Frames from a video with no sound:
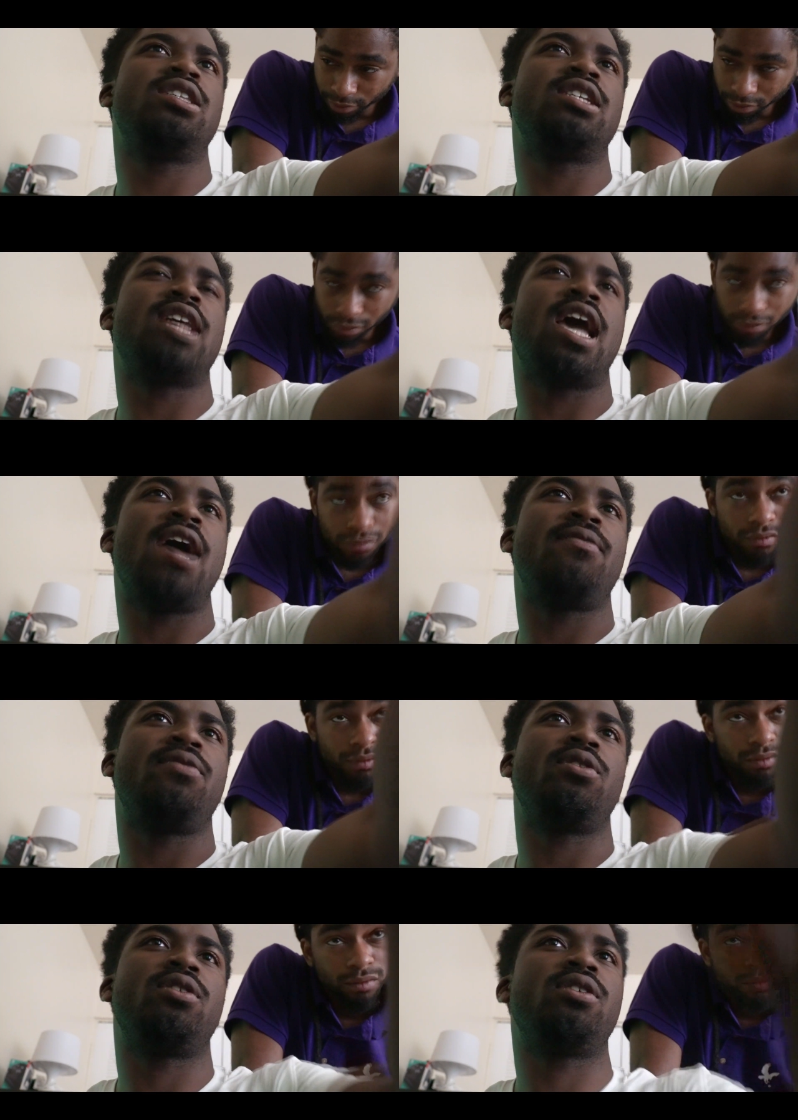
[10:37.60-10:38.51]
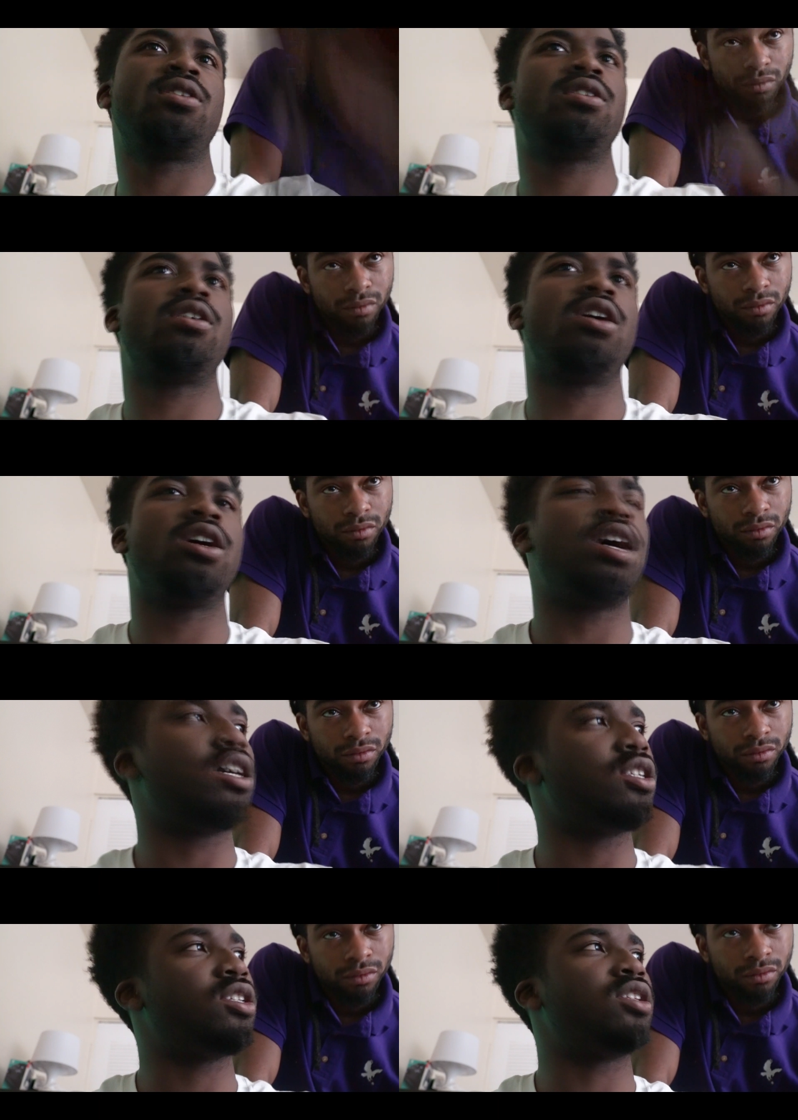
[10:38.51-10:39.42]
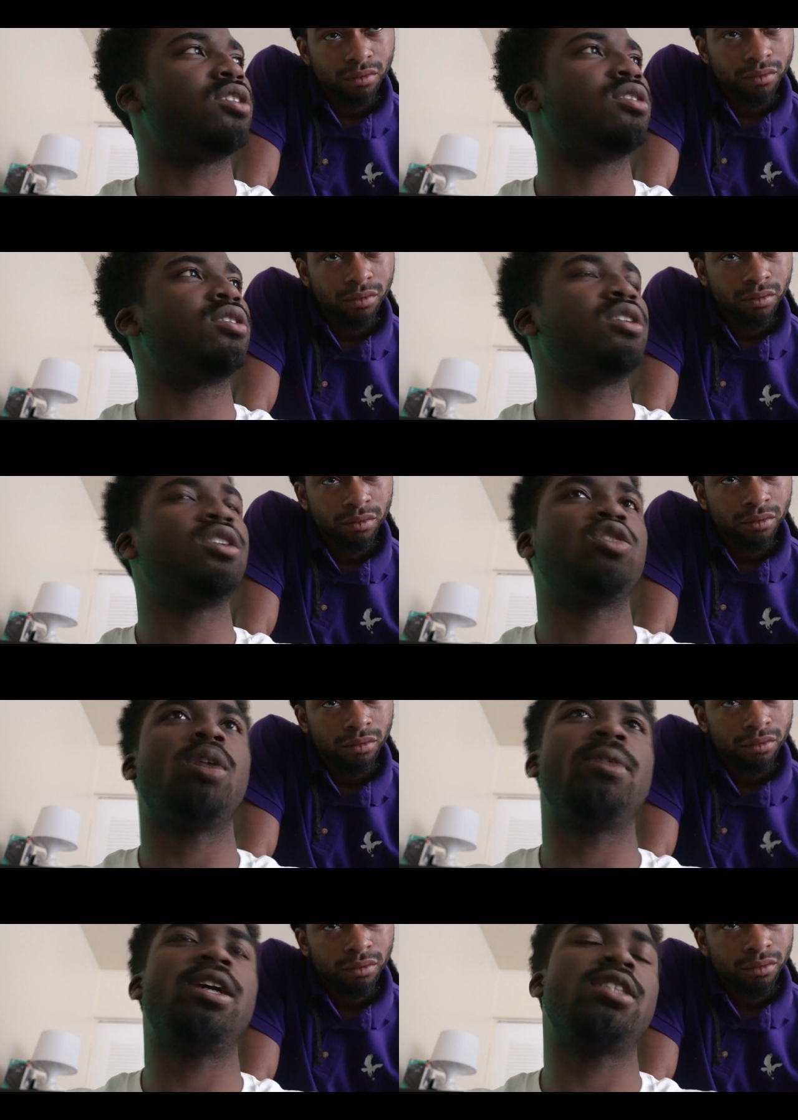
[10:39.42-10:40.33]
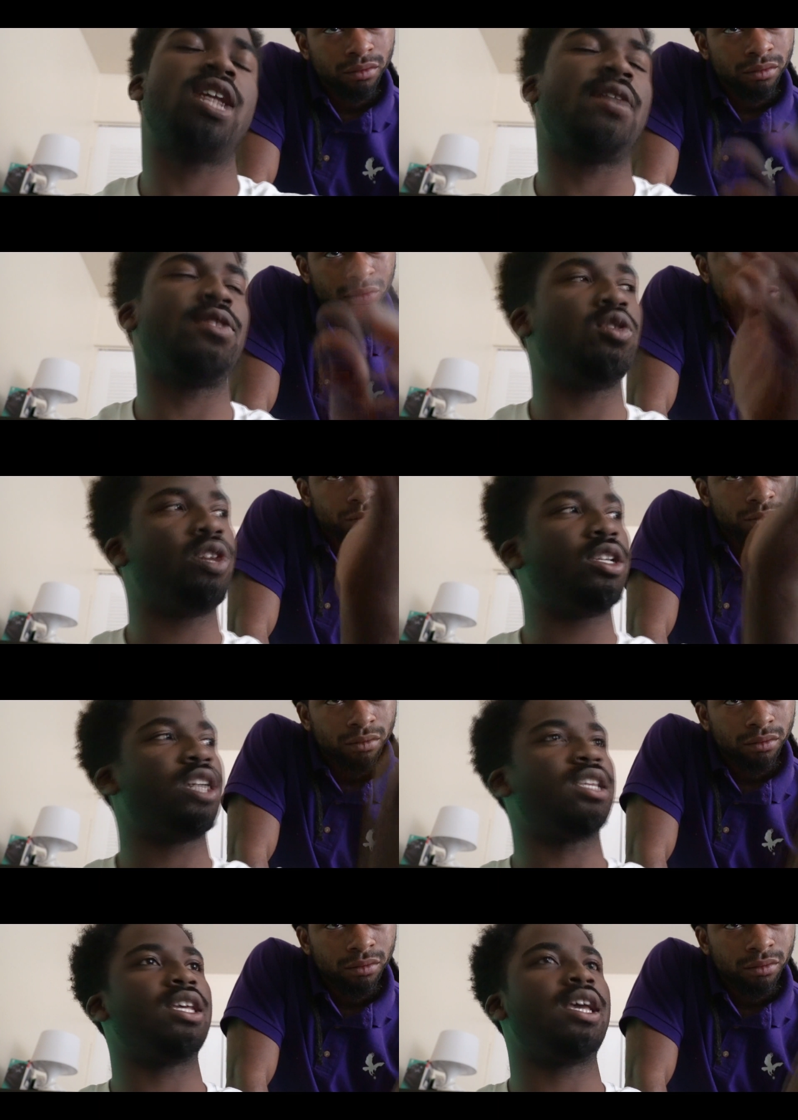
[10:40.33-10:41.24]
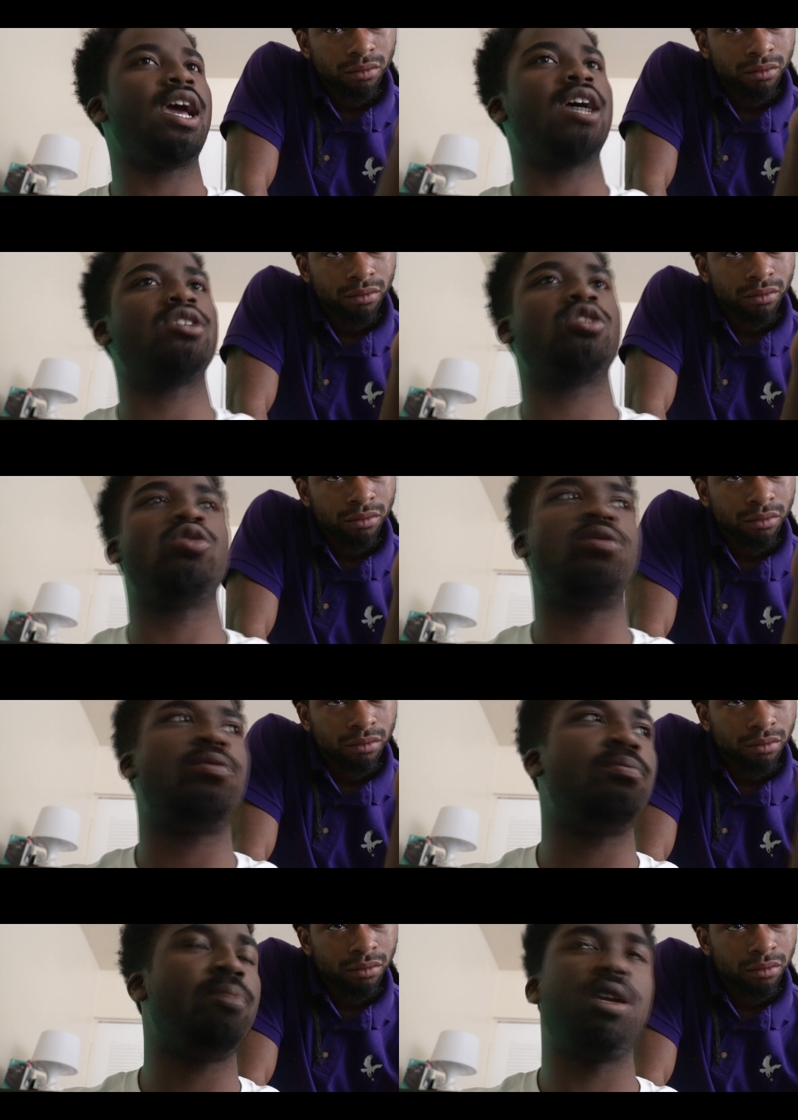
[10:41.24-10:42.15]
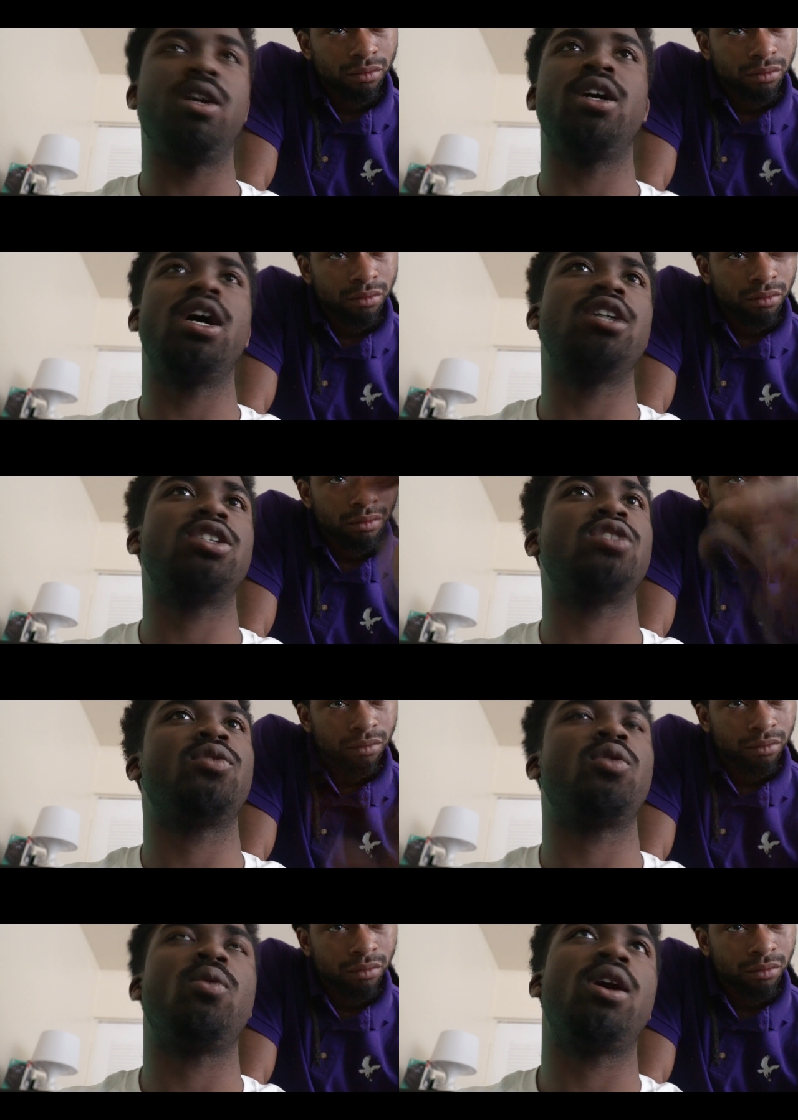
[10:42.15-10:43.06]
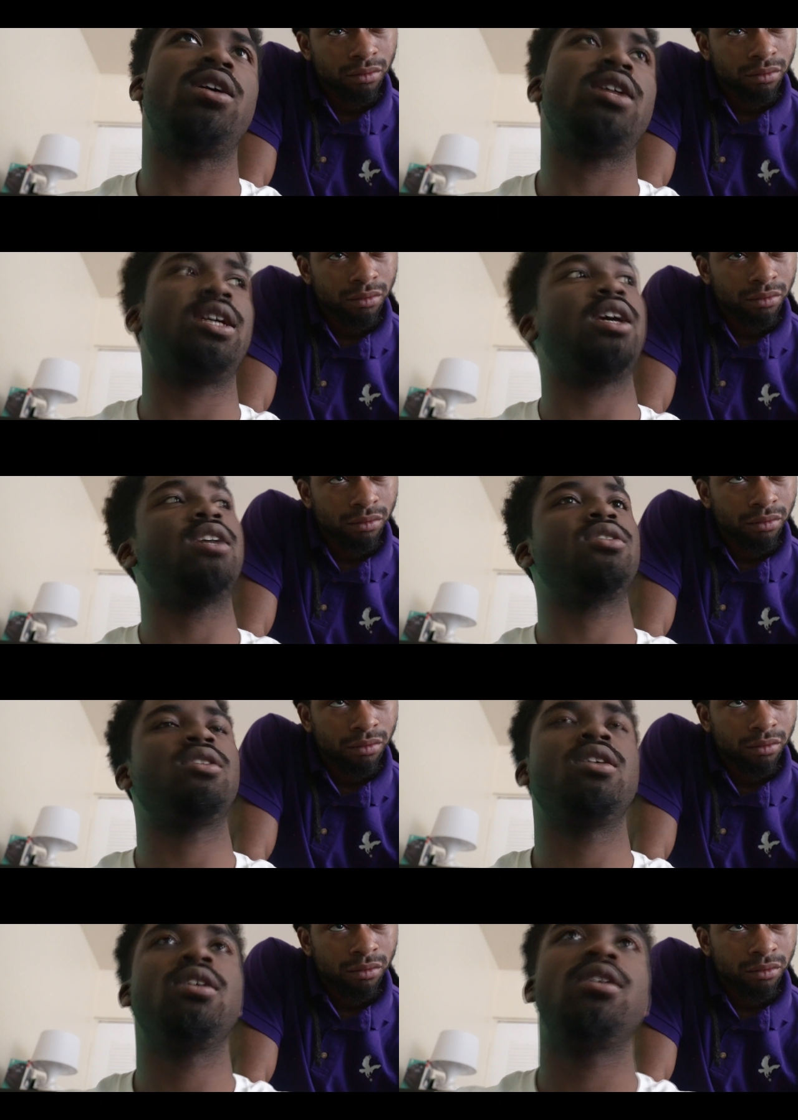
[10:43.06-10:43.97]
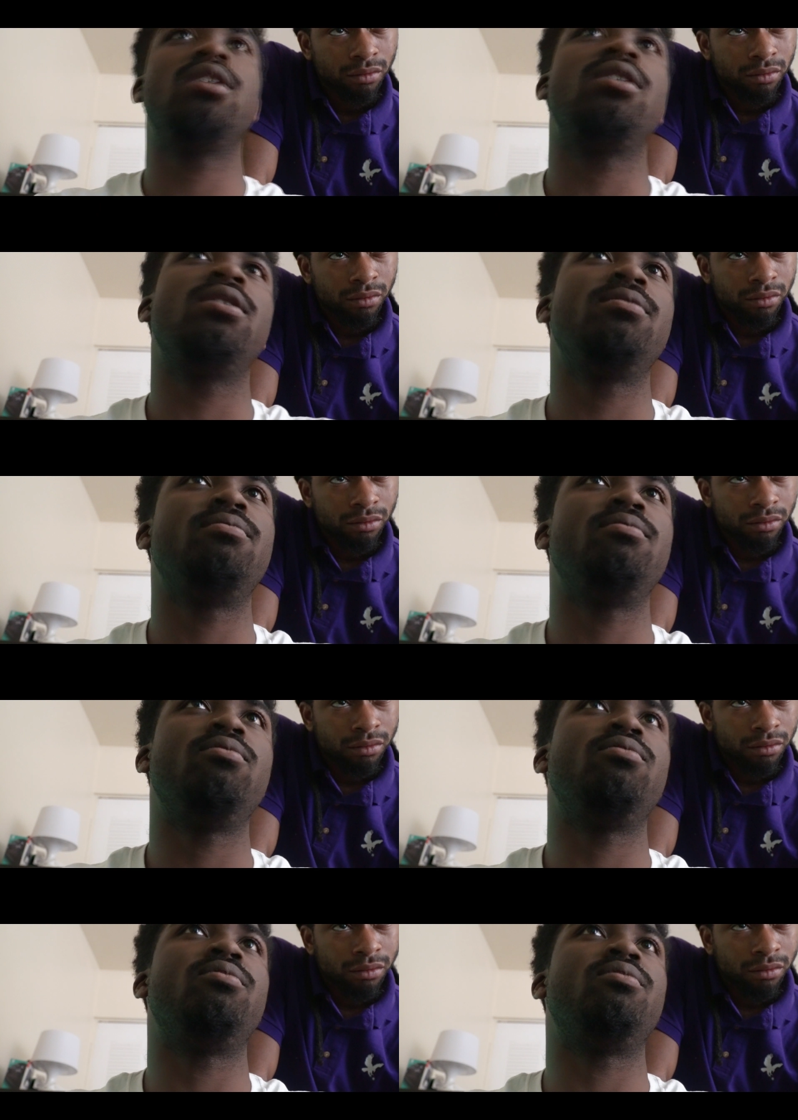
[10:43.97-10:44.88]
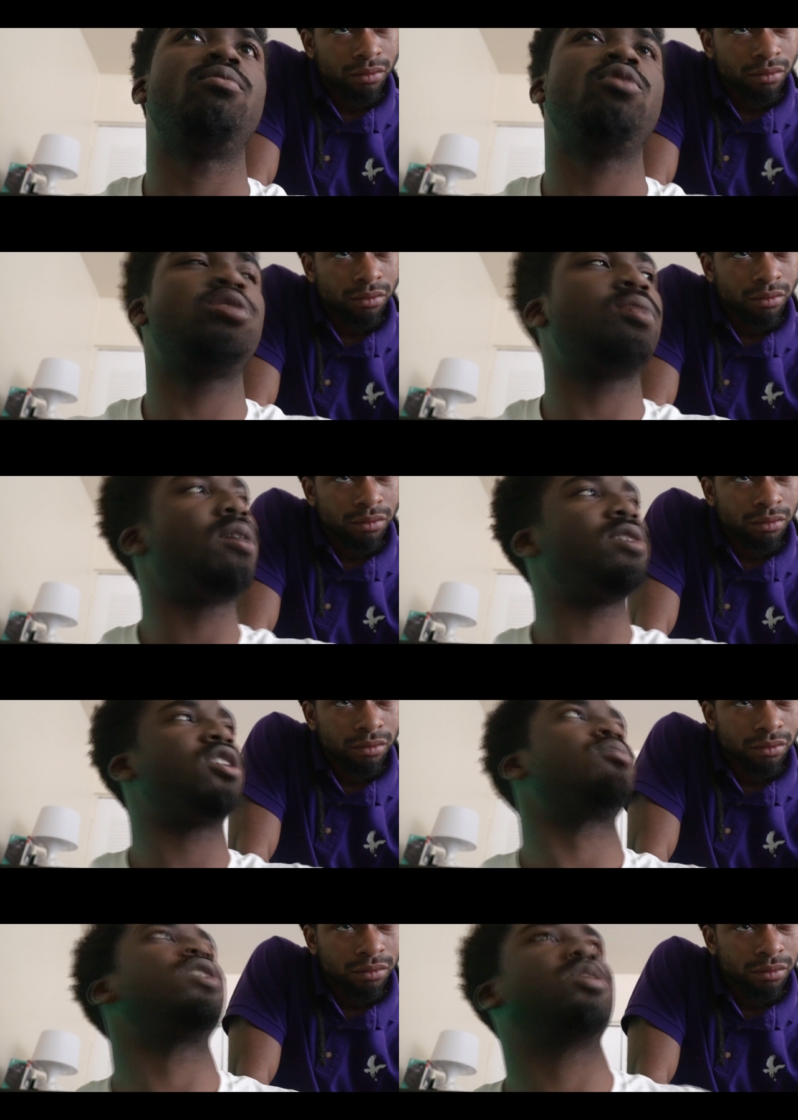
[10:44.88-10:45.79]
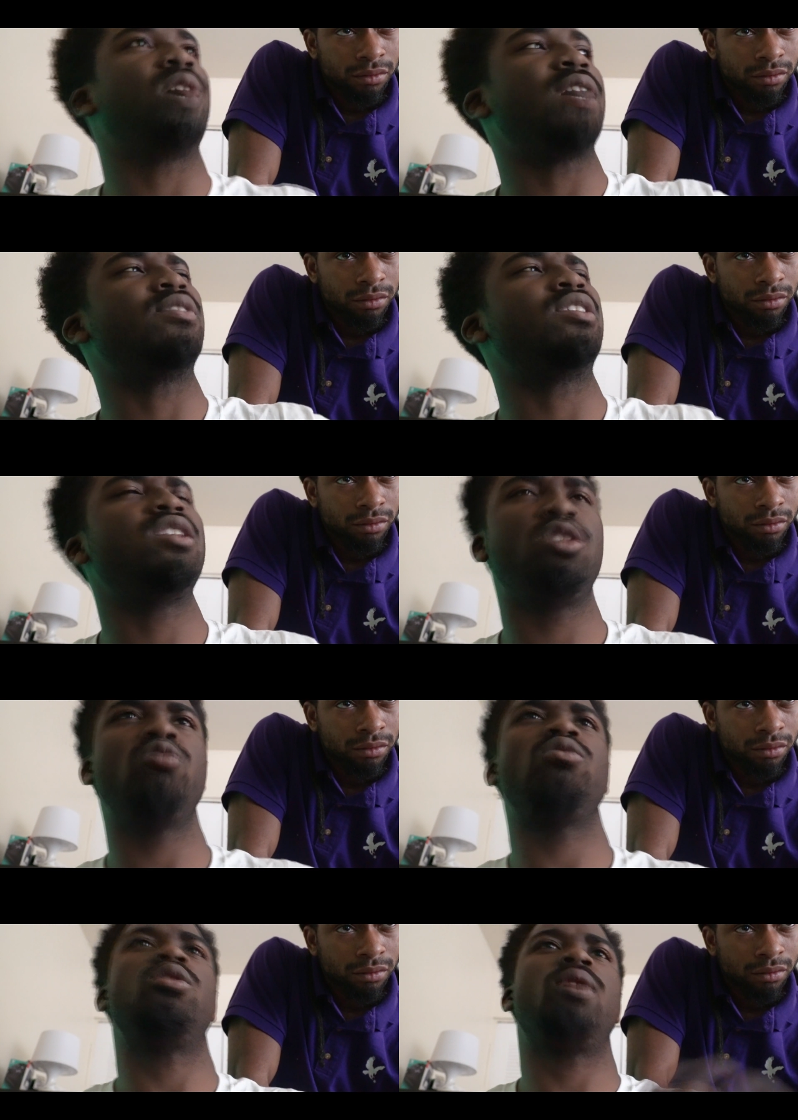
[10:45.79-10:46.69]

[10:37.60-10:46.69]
Speaker 1: says after unconsciousness. So I'm guessing after you chant the cast, you'll be unconscious for a while, I guess. Which probably explains why I haven't seen you in a